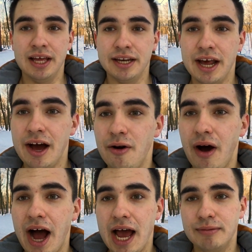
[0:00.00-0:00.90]
Now
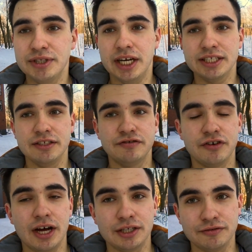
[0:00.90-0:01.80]
I'm just in
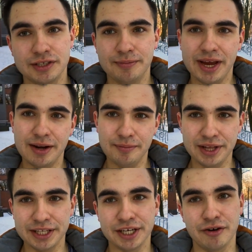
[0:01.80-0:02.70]
front of the main
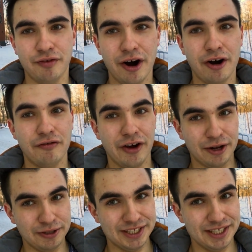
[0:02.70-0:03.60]
building of our
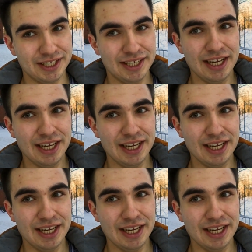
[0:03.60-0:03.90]
faculty.